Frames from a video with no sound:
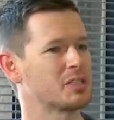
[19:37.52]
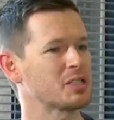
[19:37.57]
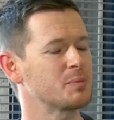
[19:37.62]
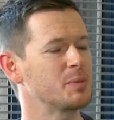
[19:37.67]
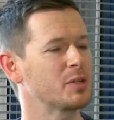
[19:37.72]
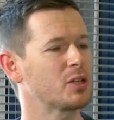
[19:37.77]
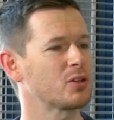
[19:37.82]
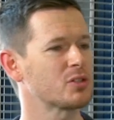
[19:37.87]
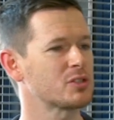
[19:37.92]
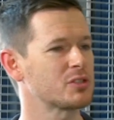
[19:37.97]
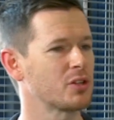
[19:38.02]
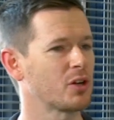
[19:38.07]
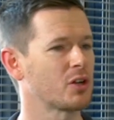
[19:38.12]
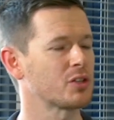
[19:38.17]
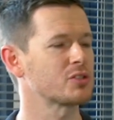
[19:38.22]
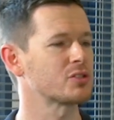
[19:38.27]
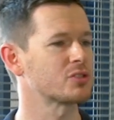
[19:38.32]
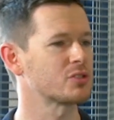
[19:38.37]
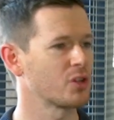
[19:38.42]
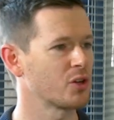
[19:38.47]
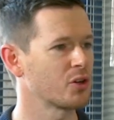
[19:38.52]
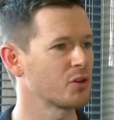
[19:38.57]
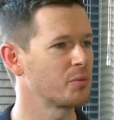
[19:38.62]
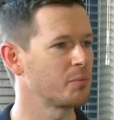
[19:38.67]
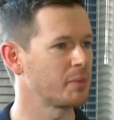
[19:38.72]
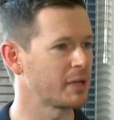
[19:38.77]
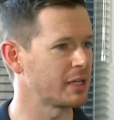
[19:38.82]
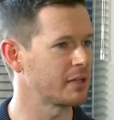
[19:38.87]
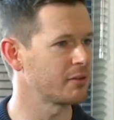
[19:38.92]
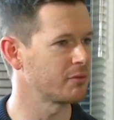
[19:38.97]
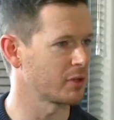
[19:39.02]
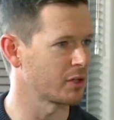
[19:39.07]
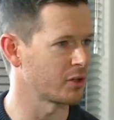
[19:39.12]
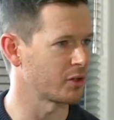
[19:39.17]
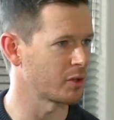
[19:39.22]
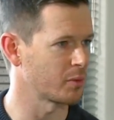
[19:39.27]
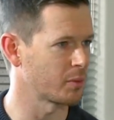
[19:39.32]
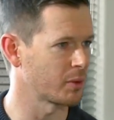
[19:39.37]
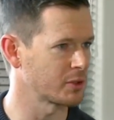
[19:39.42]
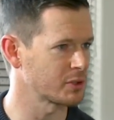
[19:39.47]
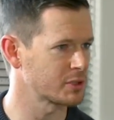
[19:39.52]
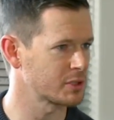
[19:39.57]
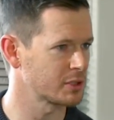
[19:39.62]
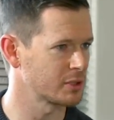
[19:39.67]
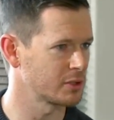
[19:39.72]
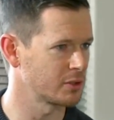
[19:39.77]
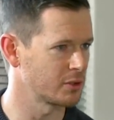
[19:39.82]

just because there are so many variables,